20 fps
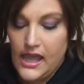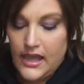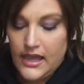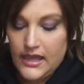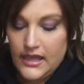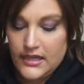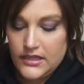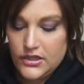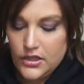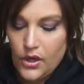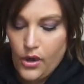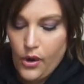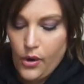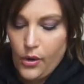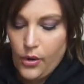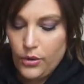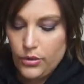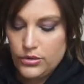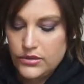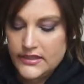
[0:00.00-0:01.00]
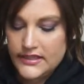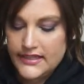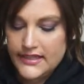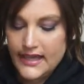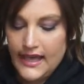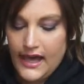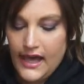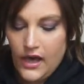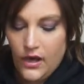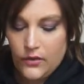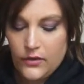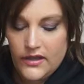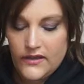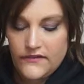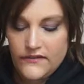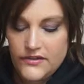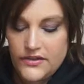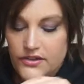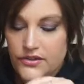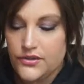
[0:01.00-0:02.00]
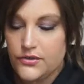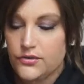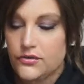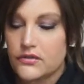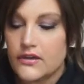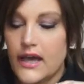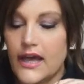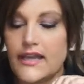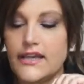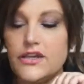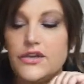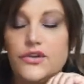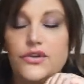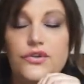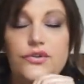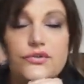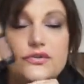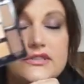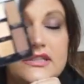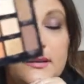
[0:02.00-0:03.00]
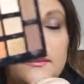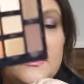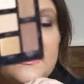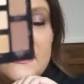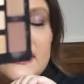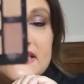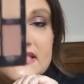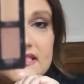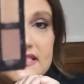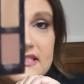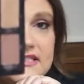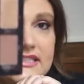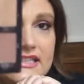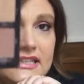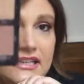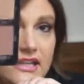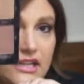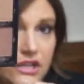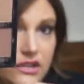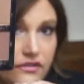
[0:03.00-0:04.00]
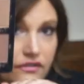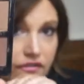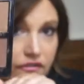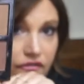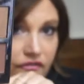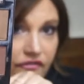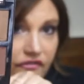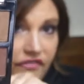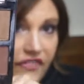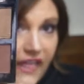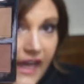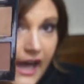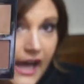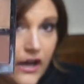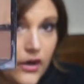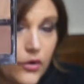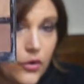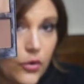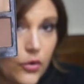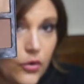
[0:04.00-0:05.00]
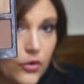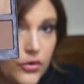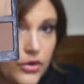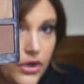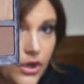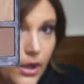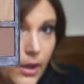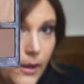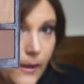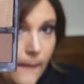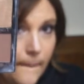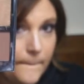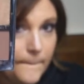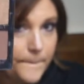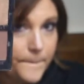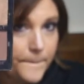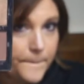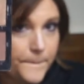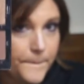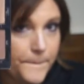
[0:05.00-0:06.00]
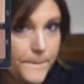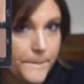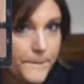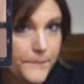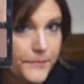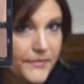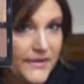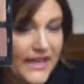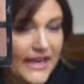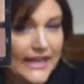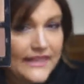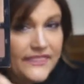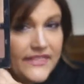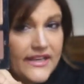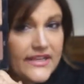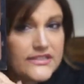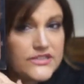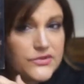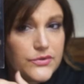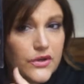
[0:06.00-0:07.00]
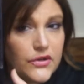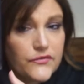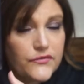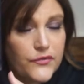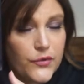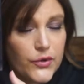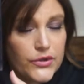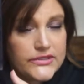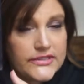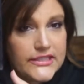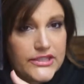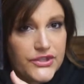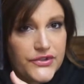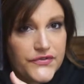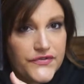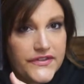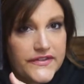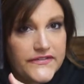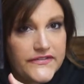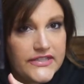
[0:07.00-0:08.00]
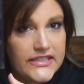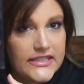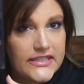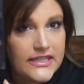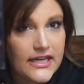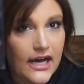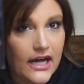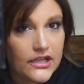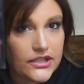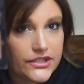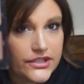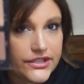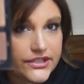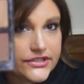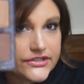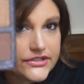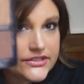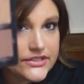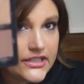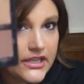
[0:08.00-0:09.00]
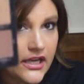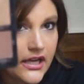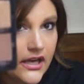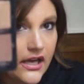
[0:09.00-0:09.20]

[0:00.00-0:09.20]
And holy cow, if you like nudes, I mean, this isn't that old, and I think it's around $14 or $15.